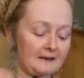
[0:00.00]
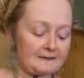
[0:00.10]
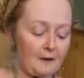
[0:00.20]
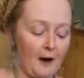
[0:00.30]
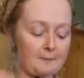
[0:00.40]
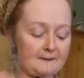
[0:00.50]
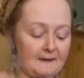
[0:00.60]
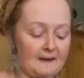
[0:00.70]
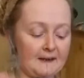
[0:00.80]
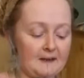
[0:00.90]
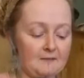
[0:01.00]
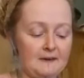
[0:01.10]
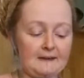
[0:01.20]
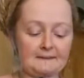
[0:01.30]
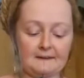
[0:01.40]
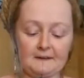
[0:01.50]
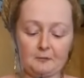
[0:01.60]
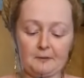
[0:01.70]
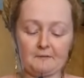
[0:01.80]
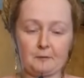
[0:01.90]
So I'm just going to give these a
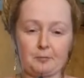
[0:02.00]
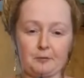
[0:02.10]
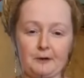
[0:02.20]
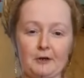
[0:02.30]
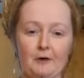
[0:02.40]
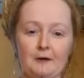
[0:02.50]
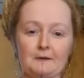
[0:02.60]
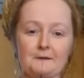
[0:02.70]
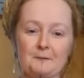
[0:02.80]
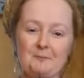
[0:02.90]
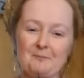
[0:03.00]
little bit of a pre-crunch.